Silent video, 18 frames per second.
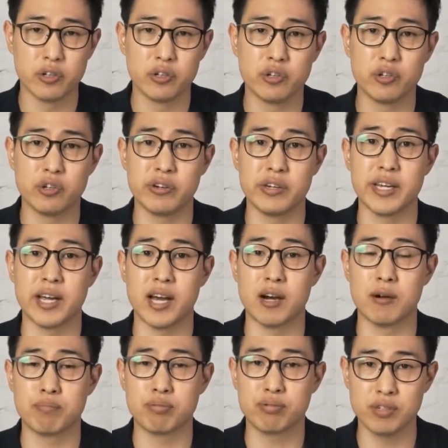during
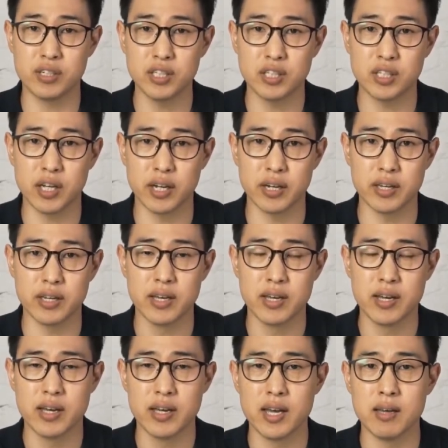our pre-study,
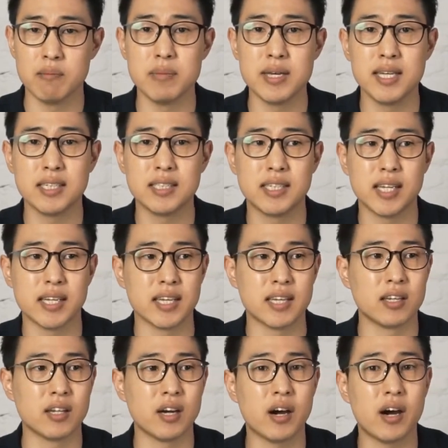it means that the
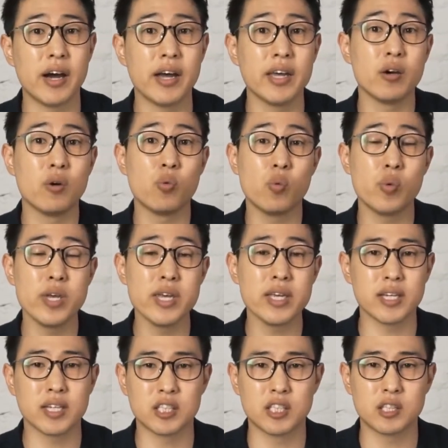entire
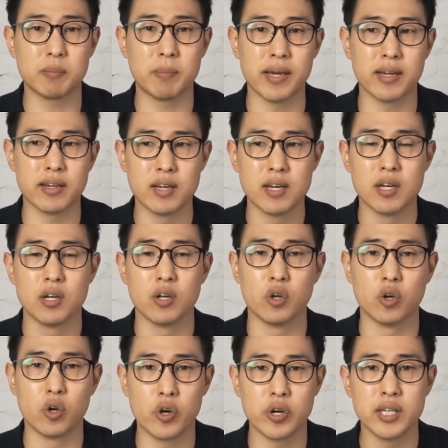week is spent
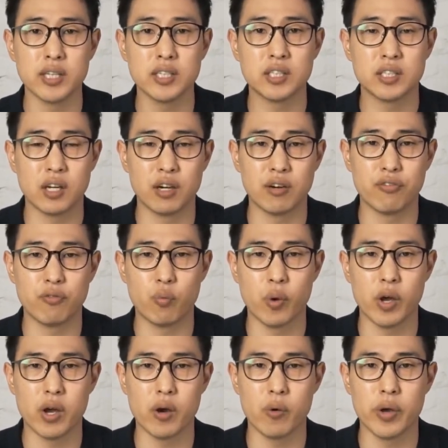learning stuff
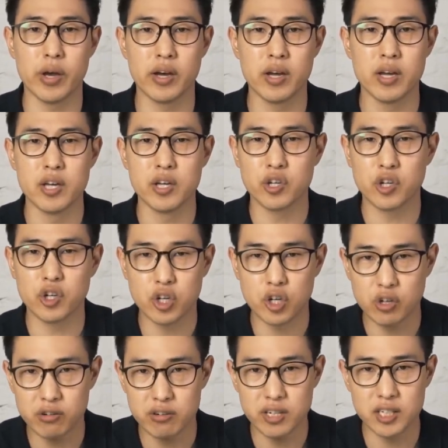where we're
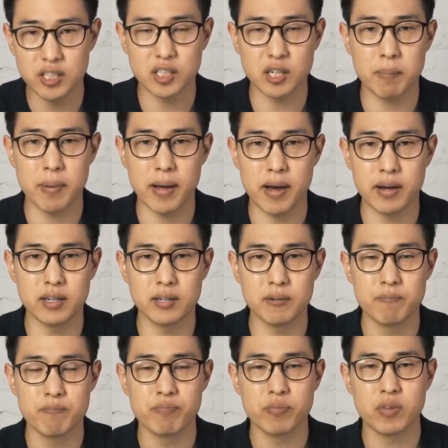curious about
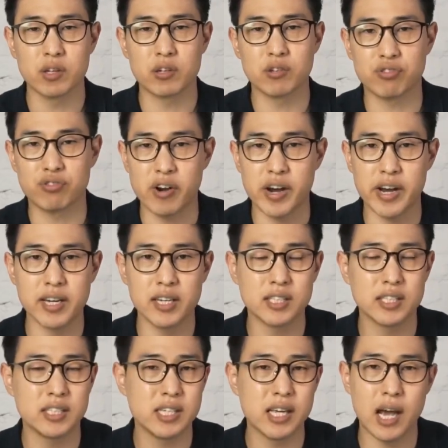it, trying
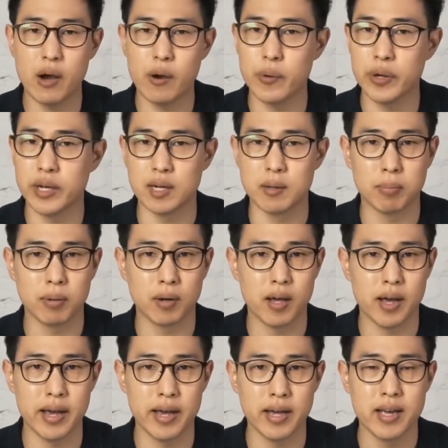to see how we can
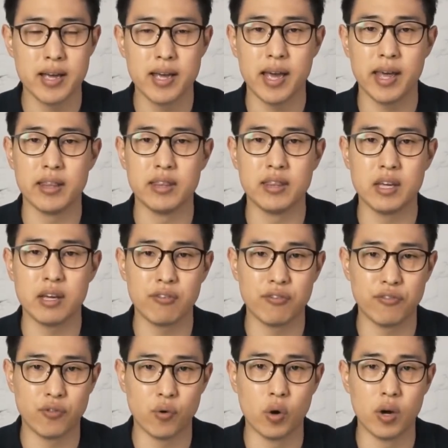apply it, and
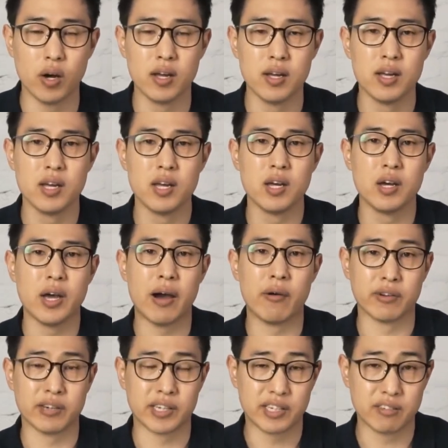therefore
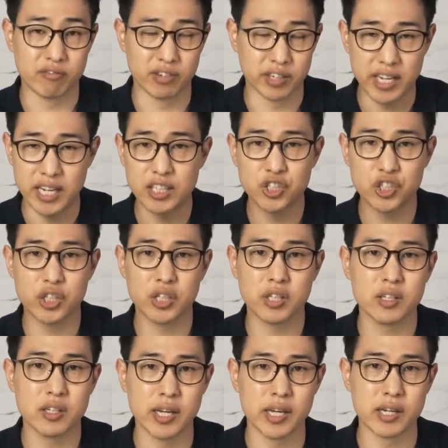our
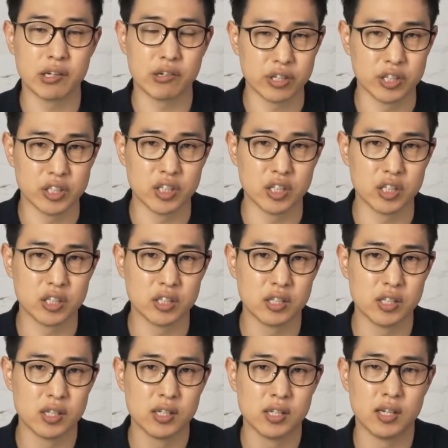retention
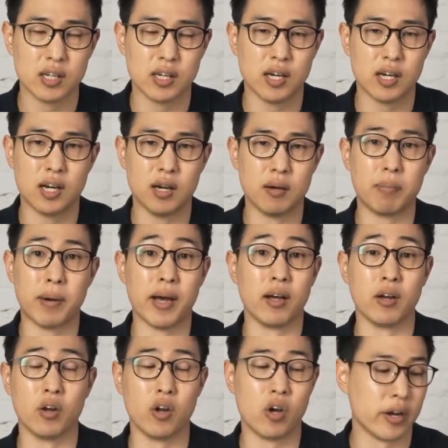increases by
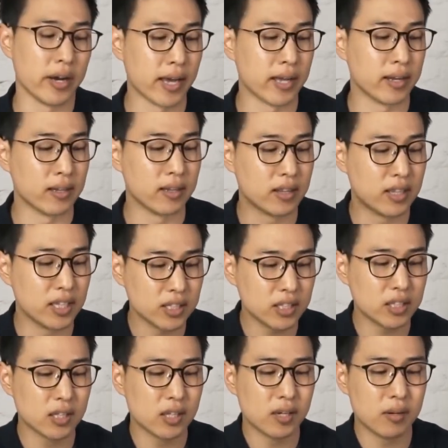a lot. And
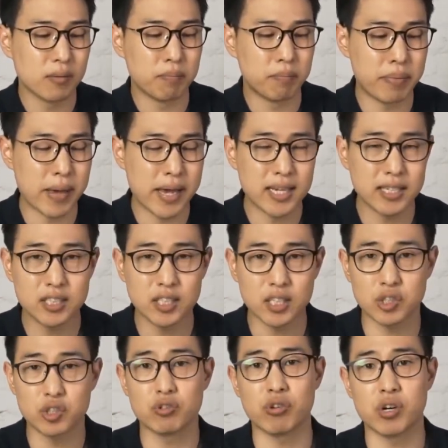this
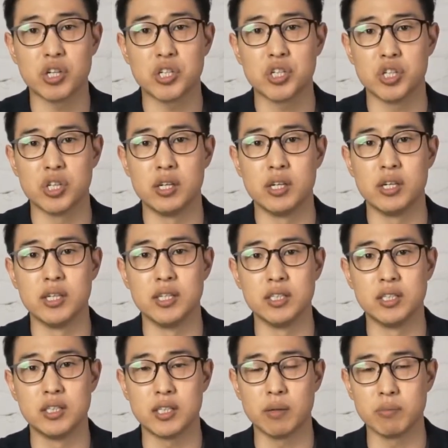basic structure
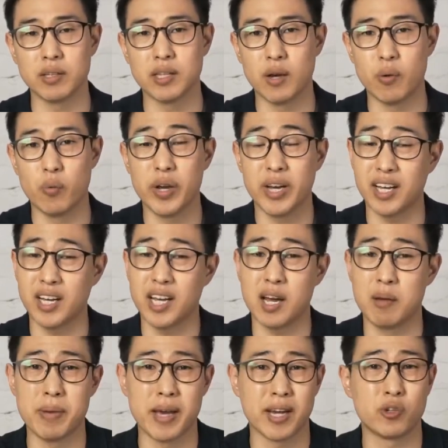is something that we're going to
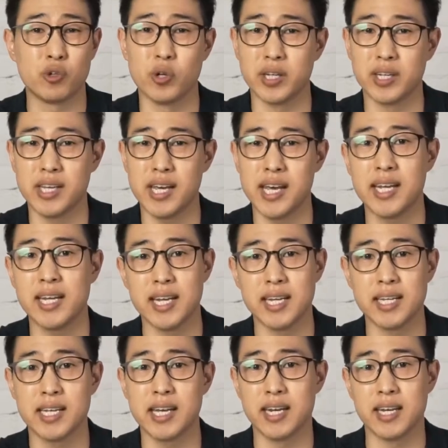come back to again
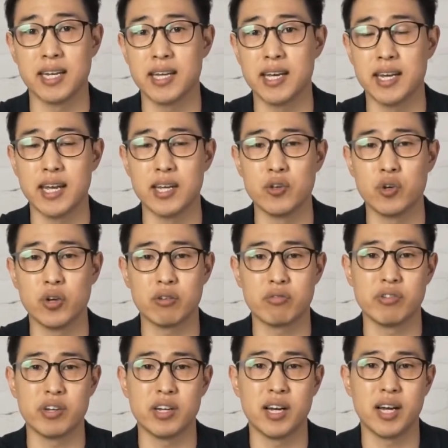and again and again, and you're going
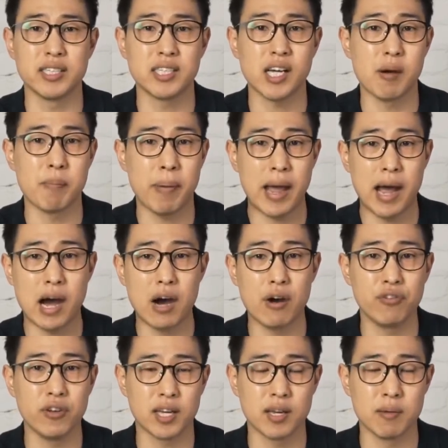to realize how
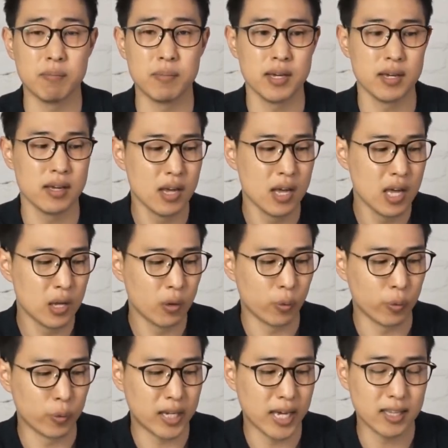powerful it can be
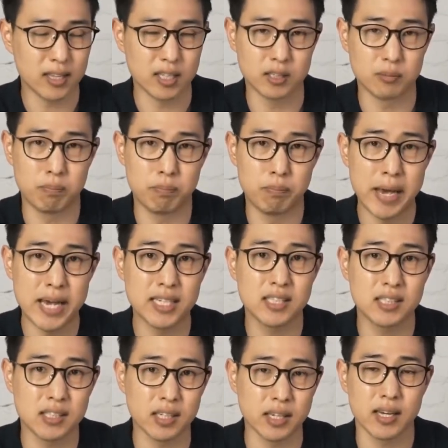when we take this
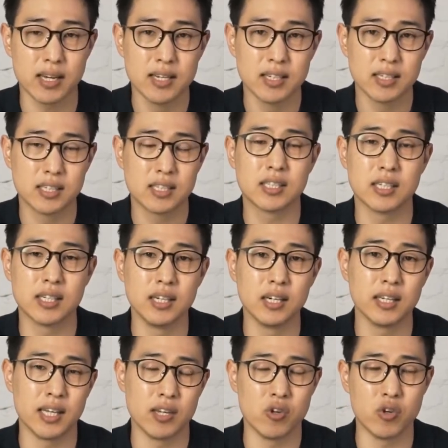basic
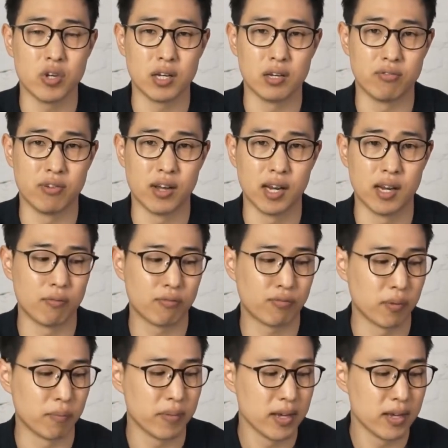skill that you can develop
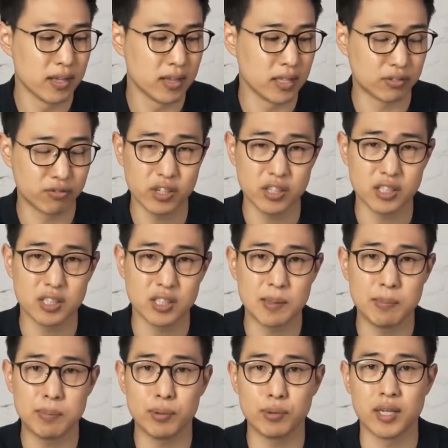from this very
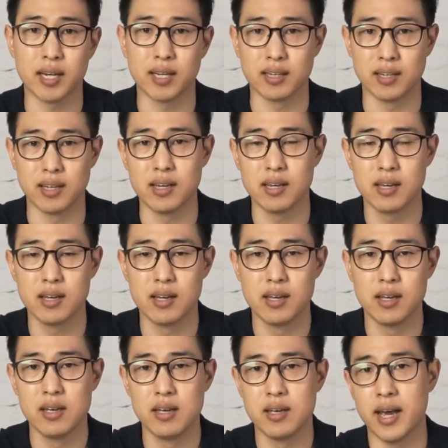simple technique
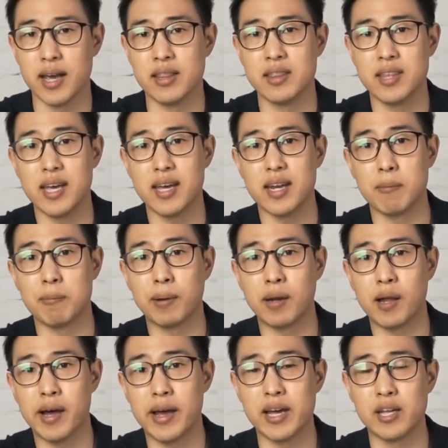and then
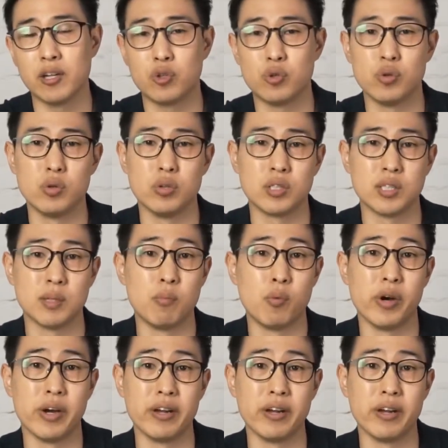apply it to some more